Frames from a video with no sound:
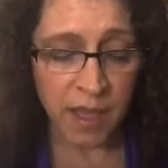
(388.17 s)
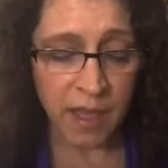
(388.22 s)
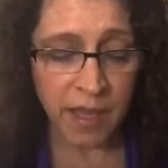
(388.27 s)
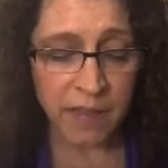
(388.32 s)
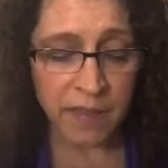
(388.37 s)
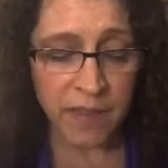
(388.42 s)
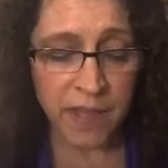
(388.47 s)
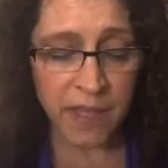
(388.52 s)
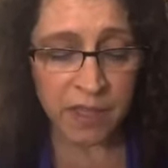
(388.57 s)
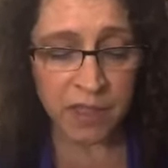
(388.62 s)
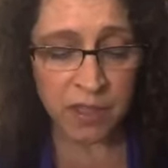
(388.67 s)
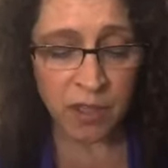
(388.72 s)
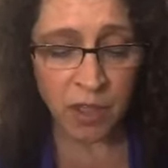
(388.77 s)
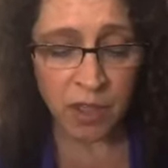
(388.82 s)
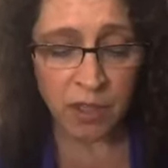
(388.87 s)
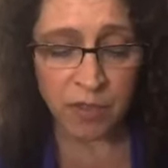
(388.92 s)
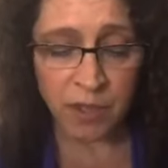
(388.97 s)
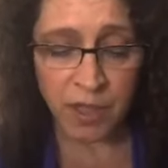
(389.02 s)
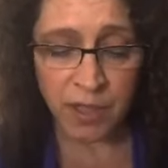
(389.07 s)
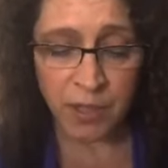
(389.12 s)
In this
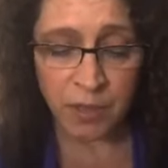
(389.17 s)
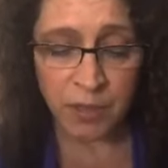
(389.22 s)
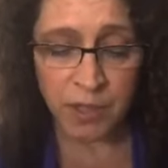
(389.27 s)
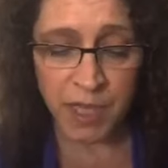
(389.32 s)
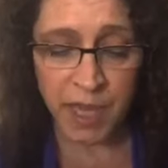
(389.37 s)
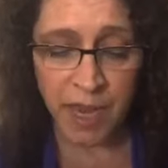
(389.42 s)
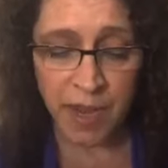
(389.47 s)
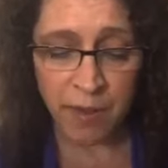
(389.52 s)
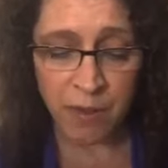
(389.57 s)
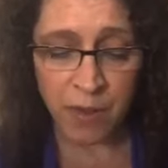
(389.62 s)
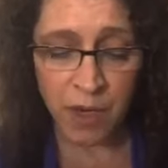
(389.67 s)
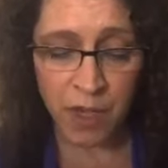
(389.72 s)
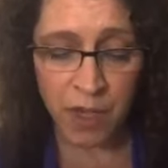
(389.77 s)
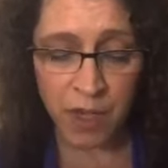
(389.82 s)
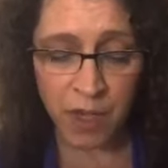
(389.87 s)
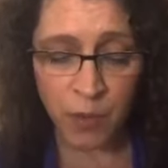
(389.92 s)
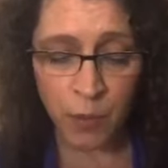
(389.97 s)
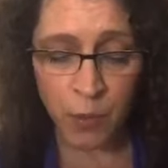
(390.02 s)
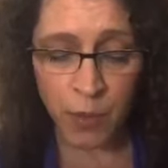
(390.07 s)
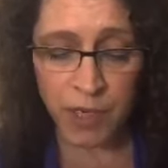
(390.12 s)
Colorado town,
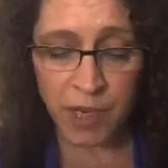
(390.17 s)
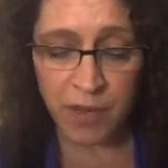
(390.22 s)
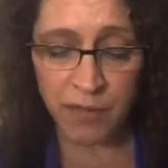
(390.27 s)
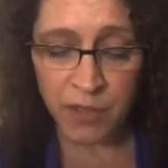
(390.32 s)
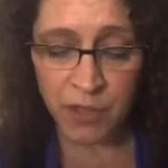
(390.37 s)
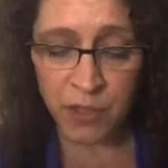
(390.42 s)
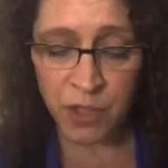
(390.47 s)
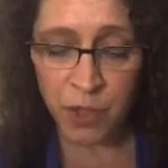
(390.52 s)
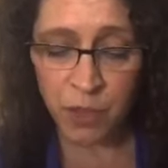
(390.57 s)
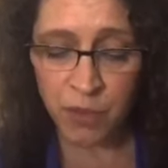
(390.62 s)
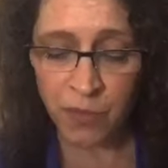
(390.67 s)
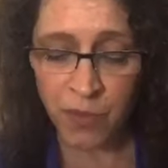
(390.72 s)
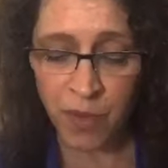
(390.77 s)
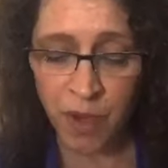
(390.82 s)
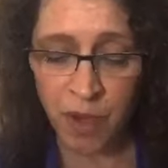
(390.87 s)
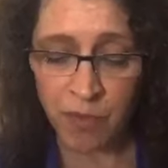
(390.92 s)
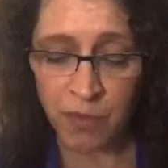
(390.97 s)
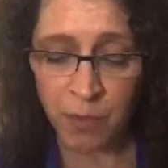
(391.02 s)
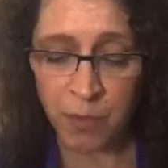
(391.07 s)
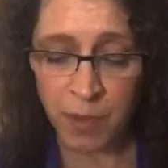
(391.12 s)
we're never too
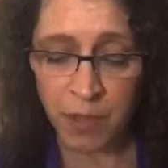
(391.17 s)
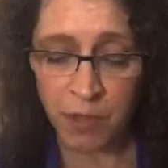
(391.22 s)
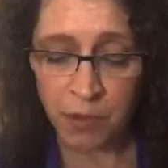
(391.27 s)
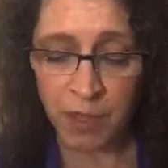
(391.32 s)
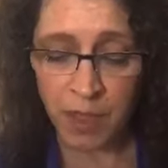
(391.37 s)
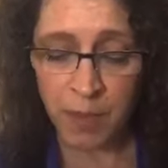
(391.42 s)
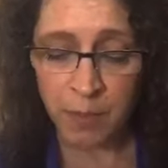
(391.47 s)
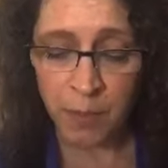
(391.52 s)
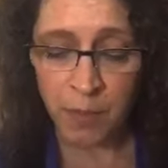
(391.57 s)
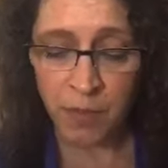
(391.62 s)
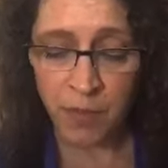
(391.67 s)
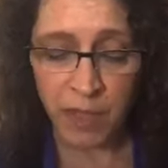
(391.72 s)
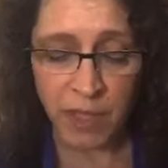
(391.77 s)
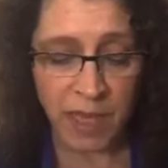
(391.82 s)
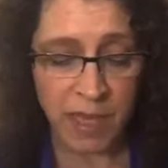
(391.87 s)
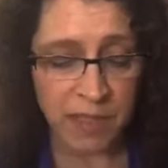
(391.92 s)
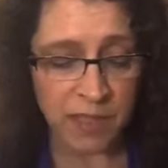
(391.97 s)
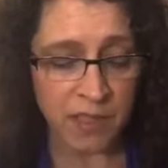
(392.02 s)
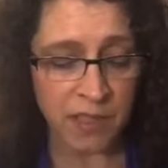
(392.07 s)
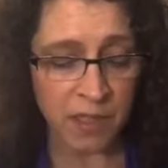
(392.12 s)
far from the creep of the
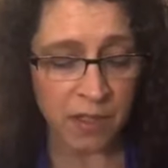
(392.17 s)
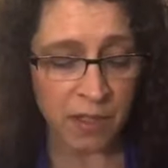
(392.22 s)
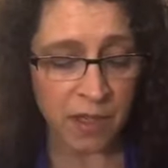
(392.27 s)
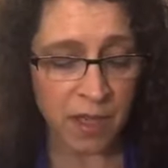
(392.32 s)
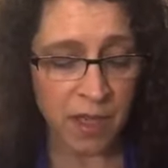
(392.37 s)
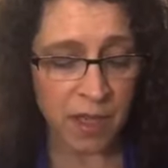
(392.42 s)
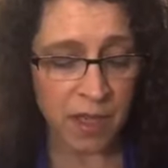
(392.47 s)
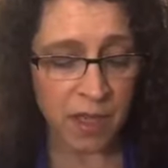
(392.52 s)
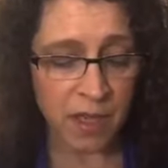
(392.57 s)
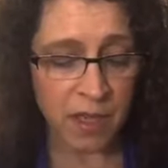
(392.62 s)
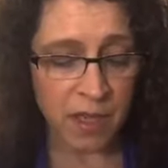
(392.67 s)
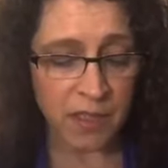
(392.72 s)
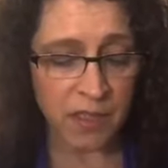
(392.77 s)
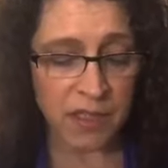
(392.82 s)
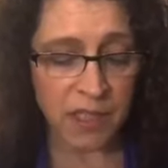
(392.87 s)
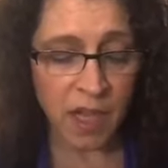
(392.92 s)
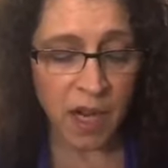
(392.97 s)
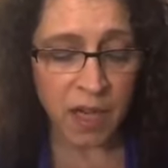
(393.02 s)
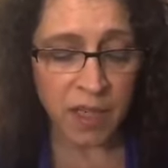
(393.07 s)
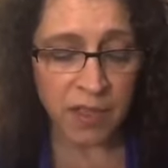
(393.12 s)
glacier, a
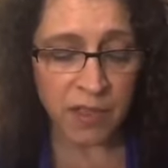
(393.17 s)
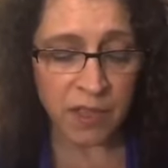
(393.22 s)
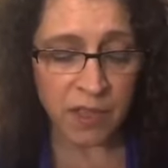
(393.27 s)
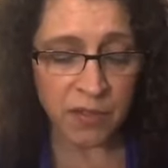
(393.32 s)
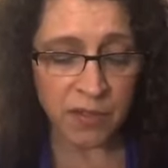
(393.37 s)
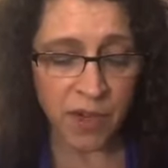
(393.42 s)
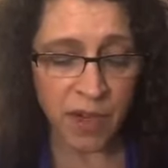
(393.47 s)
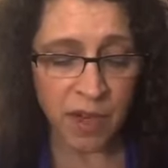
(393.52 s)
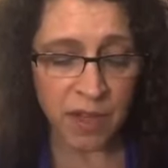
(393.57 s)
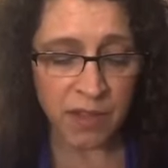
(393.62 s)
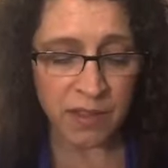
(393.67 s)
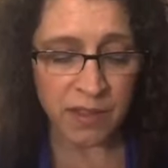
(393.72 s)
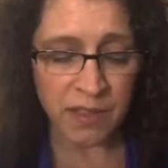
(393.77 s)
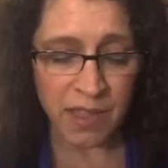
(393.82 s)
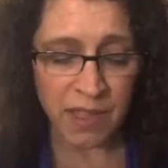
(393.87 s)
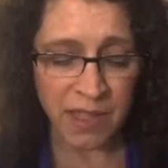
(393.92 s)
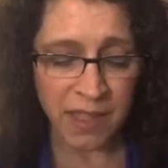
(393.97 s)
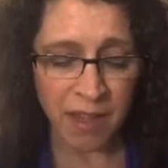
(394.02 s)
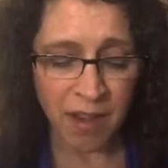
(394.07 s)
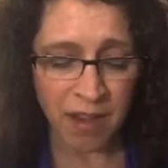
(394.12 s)
silent advance
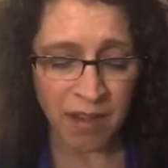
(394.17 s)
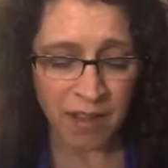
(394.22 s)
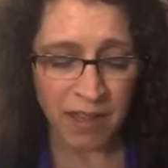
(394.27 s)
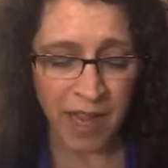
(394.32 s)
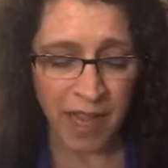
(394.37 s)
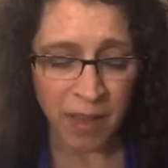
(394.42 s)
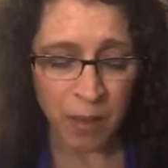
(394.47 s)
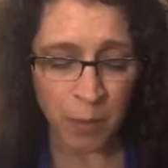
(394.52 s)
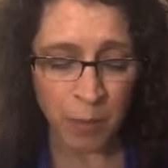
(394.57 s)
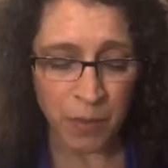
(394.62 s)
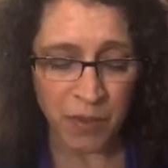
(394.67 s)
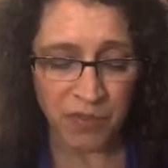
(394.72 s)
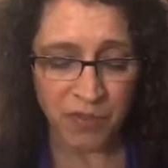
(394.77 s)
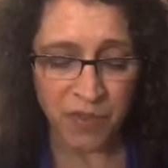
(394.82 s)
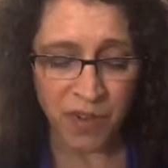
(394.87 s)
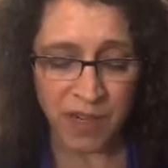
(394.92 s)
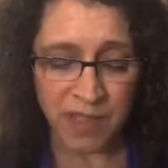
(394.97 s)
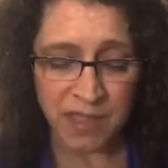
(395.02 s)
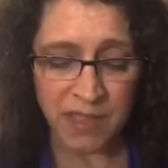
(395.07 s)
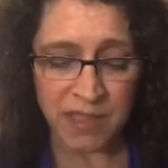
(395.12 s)
I can't help but
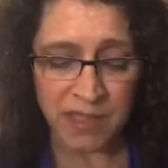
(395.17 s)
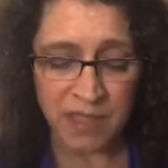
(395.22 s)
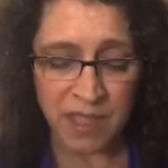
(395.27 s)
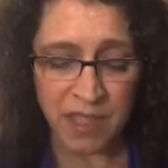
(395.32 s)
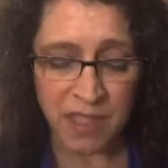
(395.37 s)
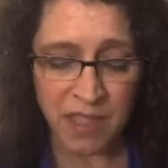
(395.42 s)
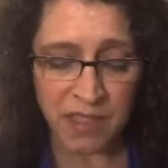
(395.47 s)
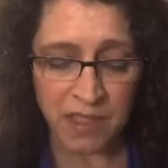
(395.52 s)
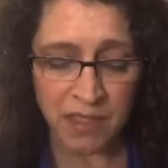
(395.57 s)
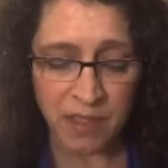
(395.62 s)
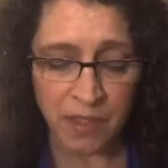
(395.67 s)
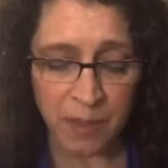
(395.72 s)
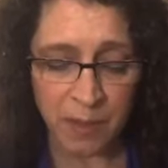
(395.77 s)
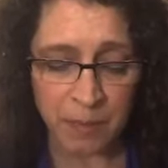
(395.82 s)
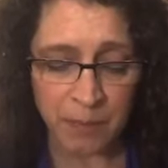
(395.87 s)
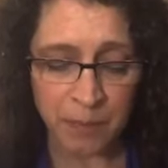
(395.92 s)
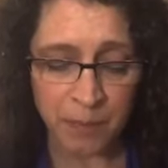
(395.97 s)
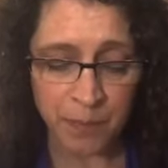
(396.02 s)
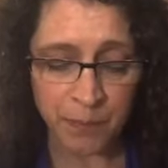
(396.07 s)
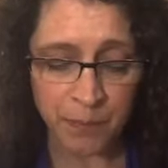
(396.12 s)
find sinister.
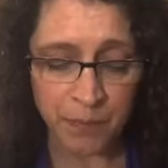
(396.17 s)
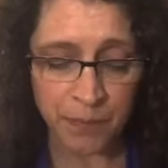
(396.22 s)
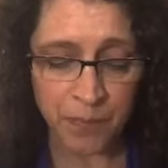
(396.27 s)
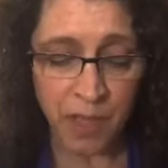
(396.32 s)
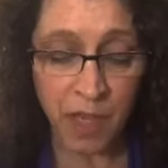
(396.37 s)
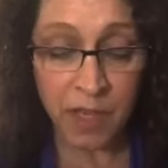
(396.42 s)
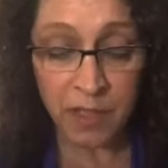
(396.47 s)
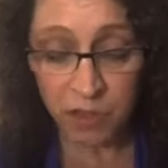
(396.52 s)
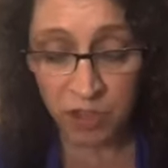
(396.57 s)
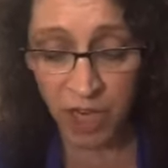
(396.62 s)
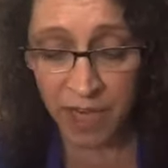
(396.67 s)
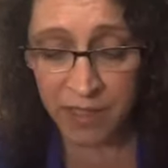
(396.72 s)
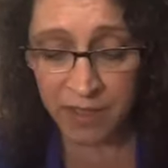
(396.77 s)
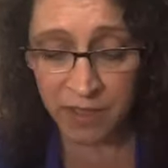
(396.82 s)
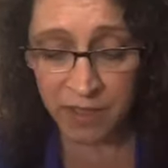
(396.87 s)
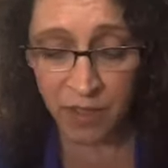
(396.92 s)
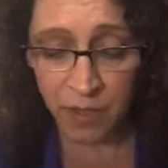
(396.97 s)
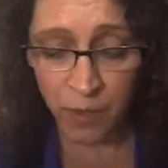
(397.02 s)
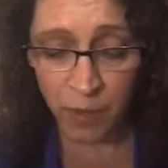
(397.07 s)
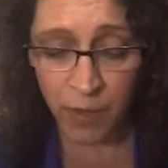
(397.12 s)

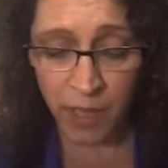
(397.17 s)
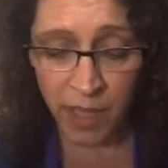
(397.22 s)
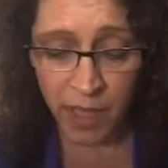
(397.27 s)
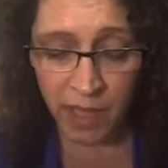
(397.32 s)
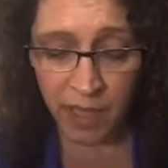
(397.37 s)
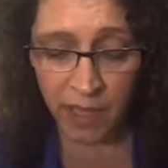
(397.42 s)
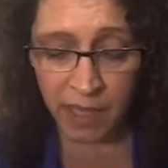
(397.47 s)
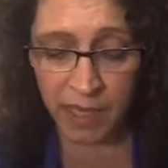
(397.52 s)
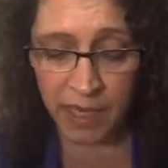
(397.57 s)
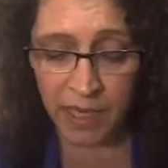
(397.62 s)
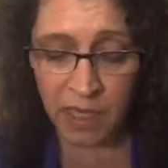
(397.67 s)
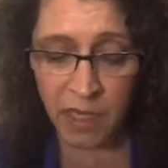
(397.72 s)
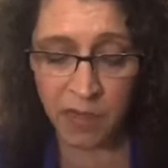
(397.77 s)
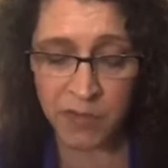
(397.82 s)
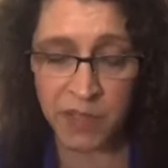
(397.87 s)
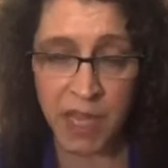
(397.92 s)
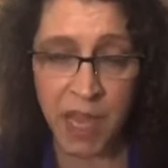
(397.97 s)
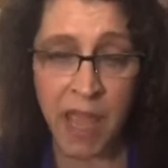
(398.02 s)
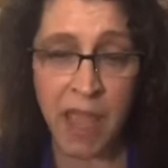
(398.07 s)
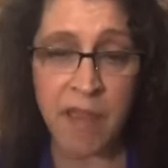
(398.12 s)
Chase, though, he
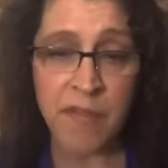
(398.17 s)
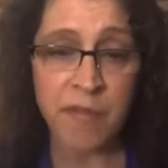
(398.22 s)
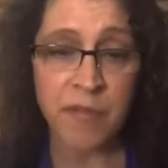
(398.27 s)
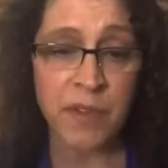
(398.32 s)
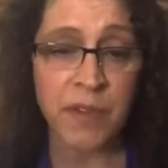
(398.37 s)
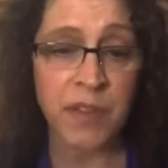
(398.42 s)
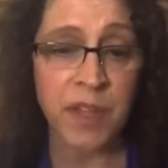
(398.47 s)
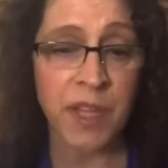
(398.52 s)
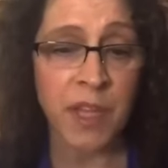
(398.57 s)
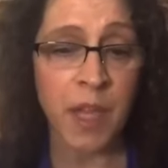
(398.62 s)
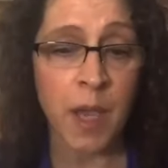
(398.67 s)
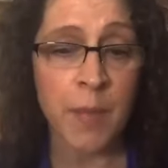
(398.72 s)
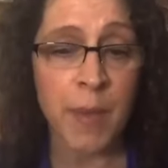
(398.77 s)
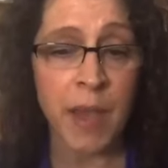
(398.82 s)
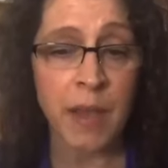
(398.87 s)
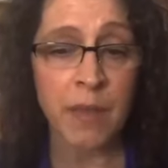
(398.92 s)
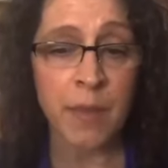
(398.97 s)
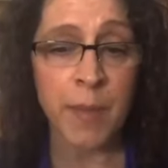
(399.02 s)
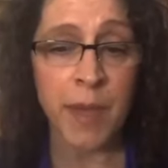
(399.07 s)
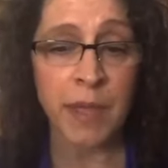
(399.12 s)
loves everything
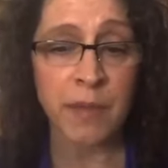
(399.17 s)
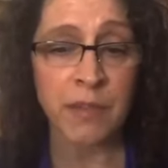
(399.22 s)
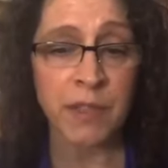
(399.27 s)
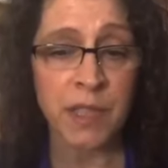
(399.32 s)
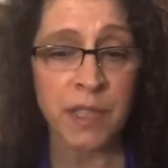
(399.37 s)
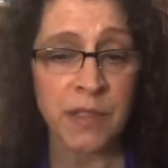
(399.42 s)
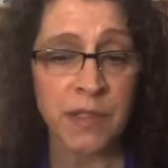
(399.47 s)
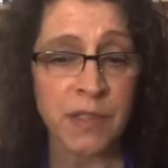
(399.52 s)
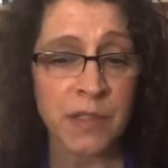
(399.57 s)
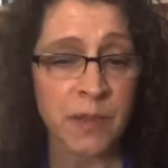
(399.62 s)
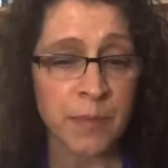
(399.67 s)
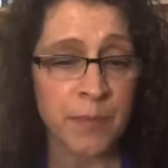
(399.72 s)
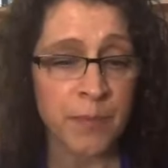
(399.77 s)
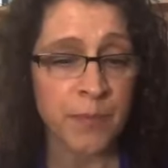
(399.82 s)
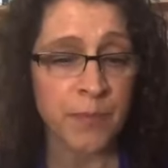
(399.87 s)
about the mountains.